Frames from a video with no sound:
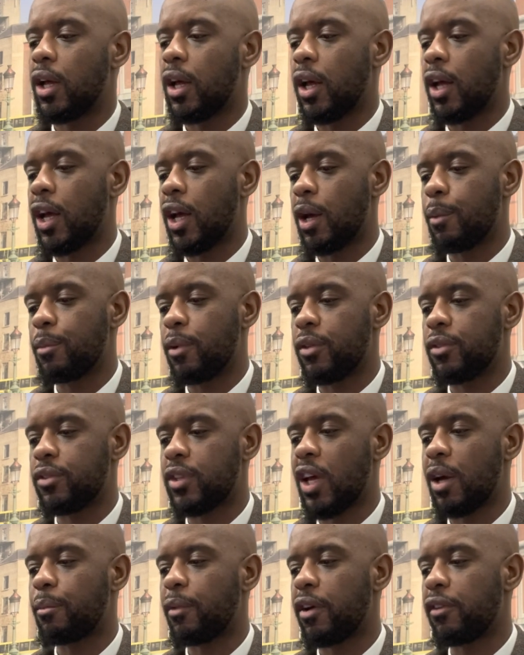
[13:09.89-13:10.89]

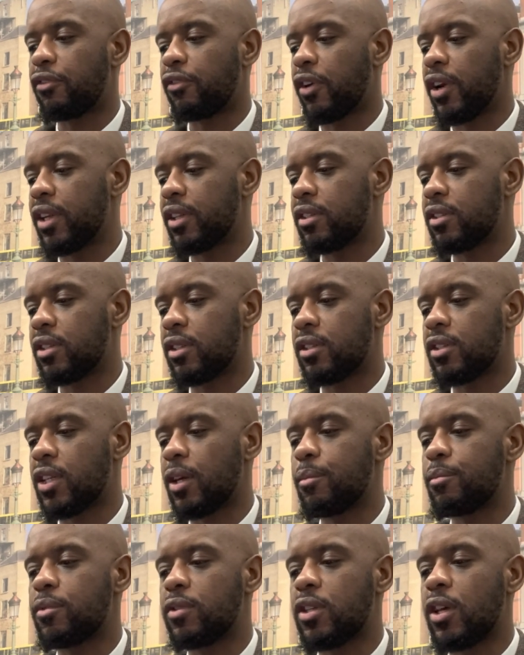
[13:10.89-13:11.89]
That, my friend,
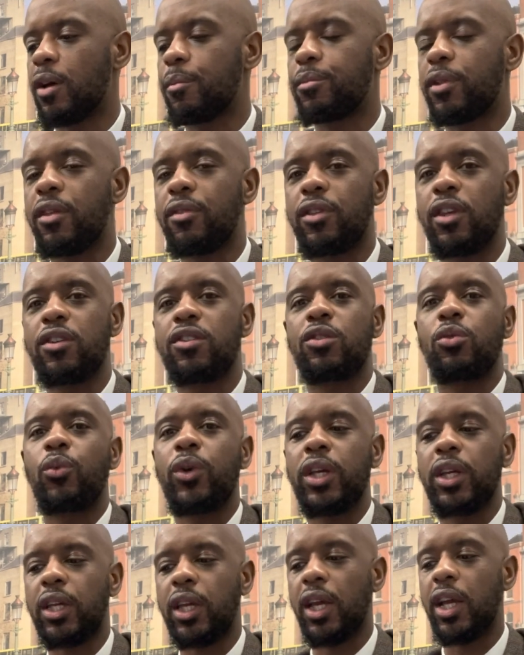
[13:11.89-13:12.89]
sums up this
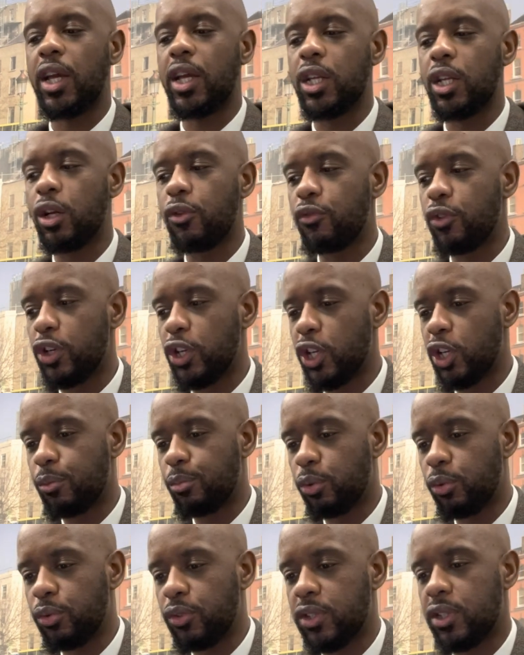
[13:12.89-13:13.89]
week in
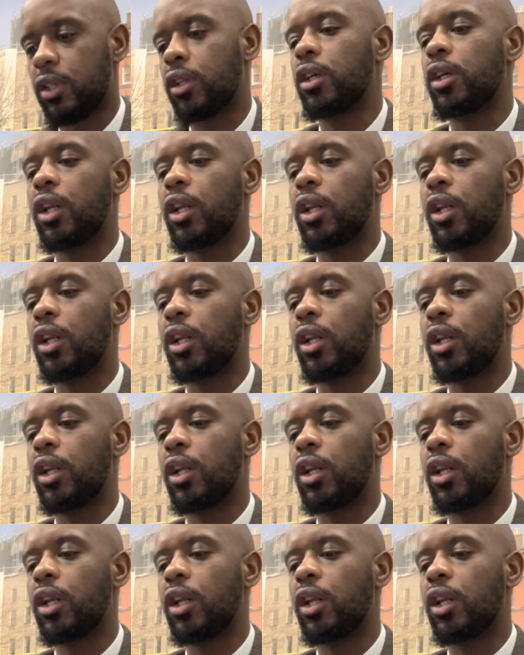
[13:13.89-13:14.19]
renewables.